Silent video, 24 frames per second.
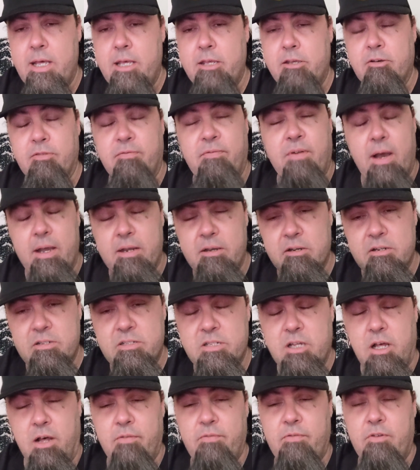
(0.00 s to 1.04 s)
You'll find
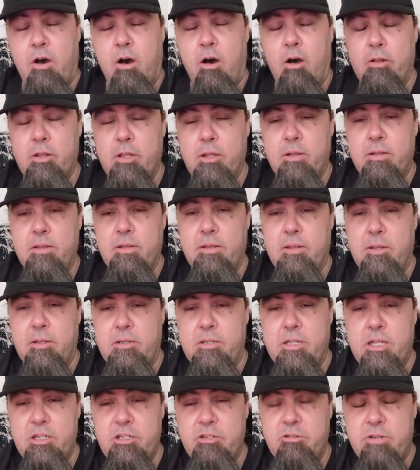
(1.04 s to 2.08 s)
yourself. All the
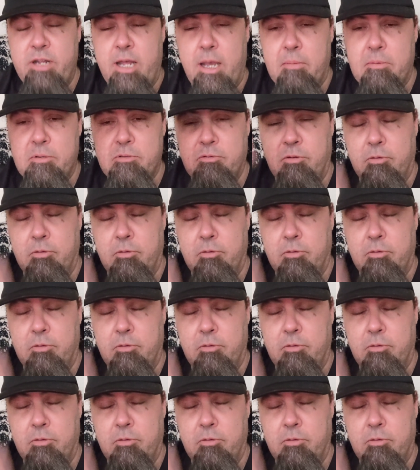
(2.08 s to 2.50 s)
tissue damage